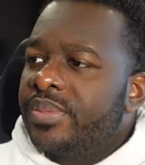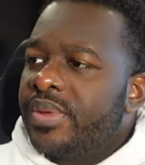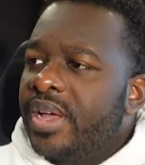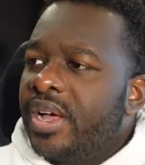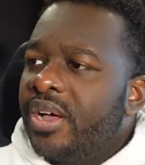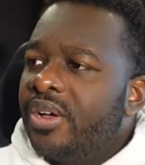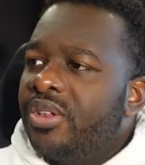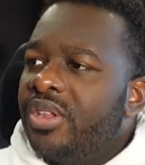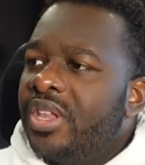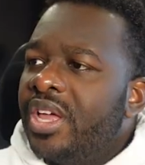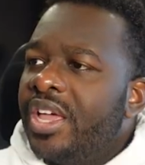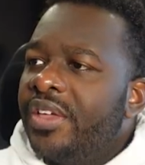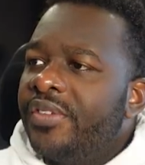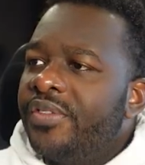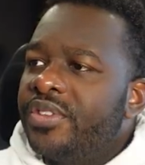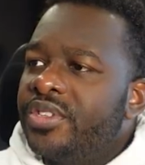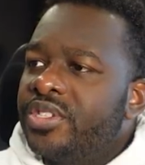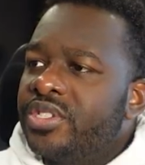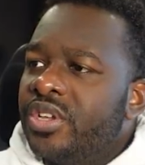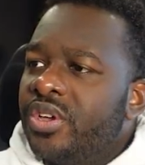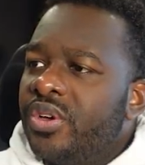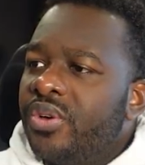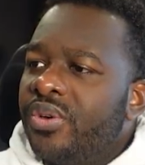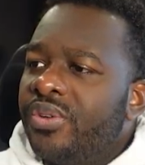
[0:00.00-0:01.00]
how life is
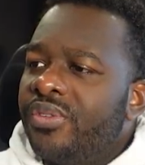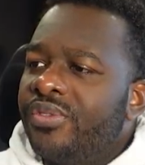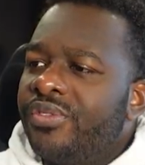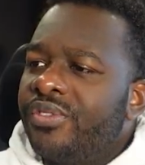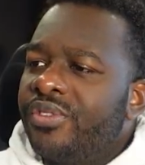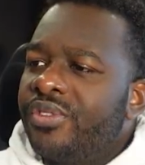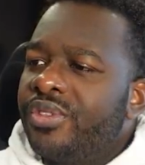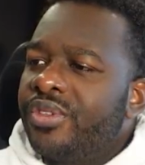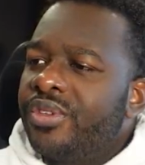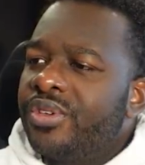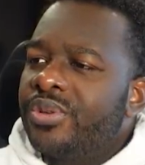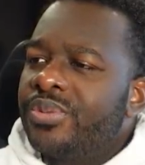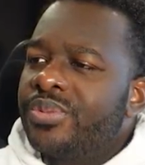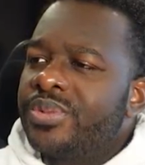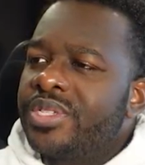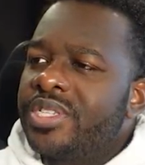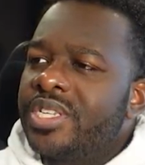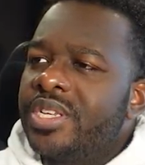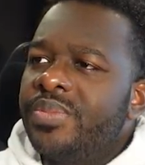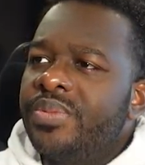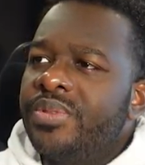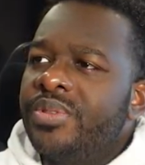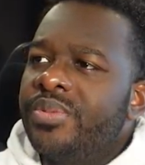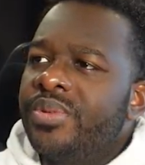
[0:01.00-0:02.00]
going for them,
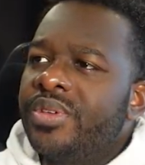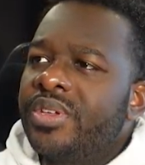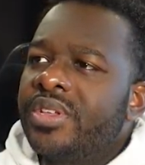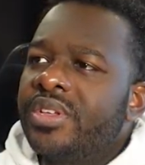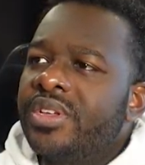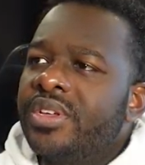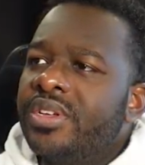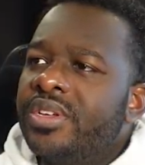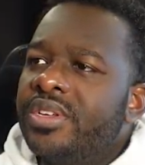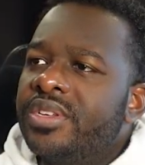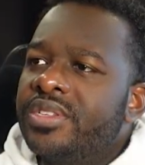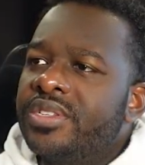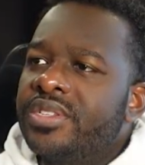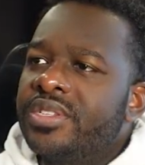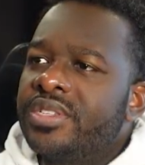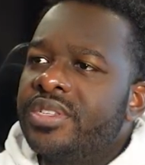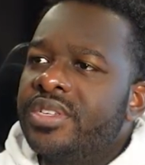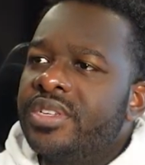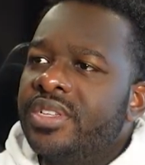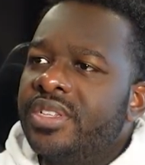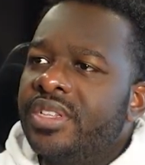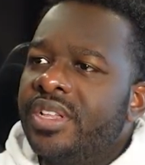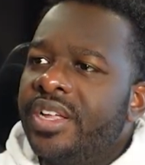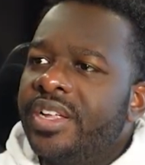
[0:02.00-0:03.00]
simply because,
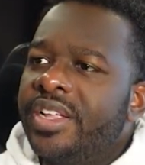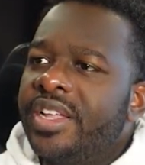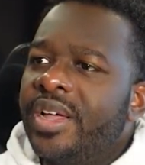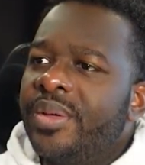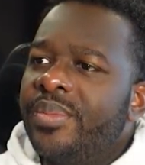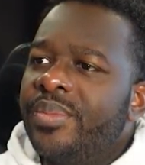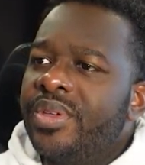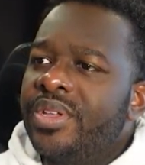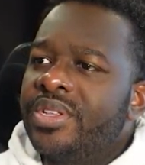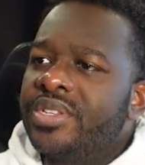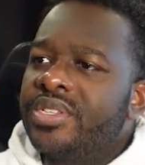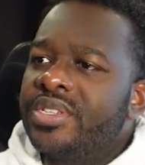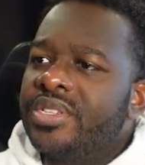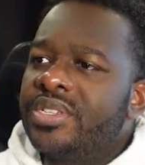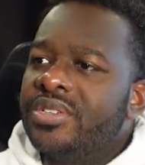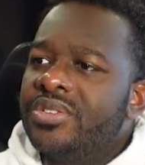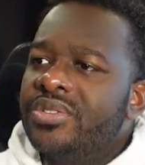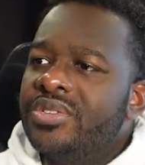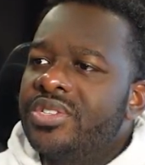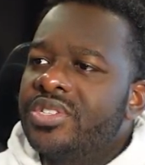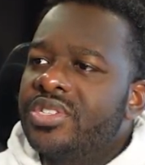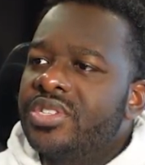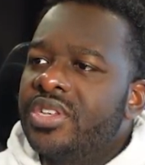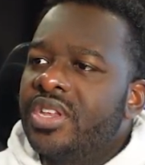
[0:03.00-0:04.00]
like I mentioned, you
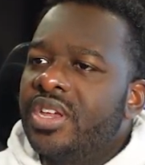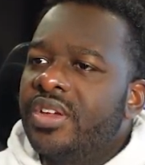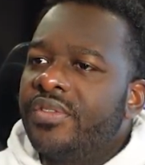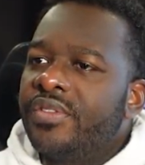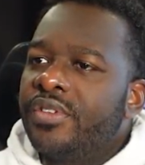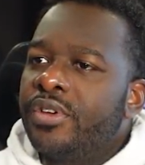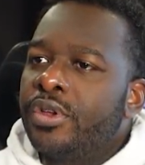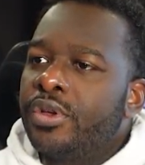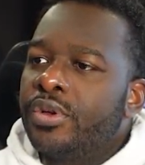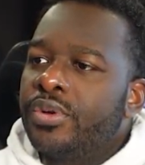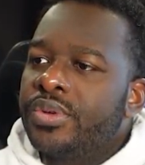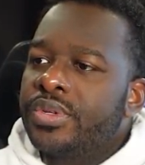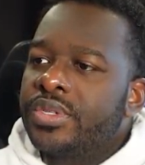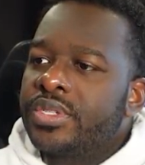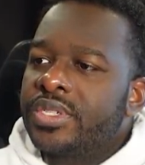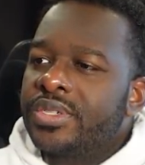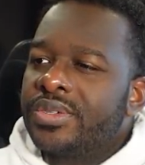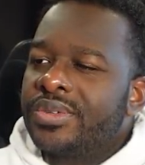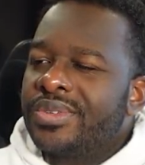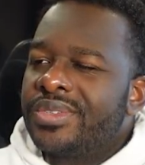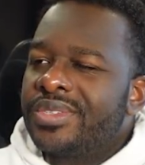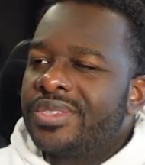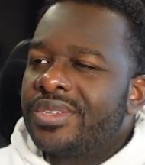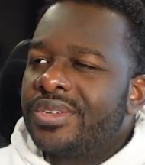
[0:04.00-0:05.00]
just never know what
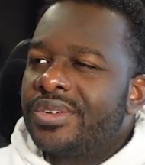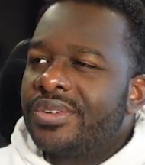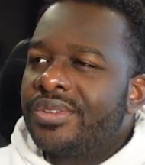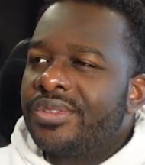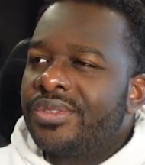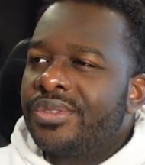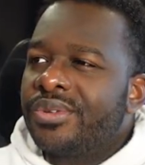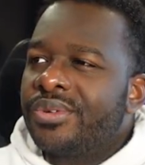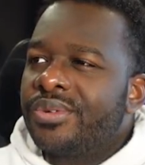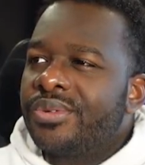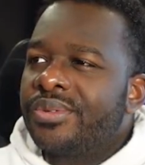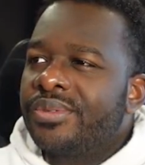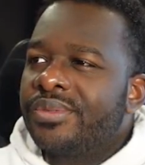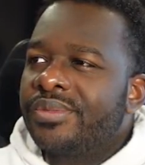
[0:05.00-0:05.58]
someone's going through.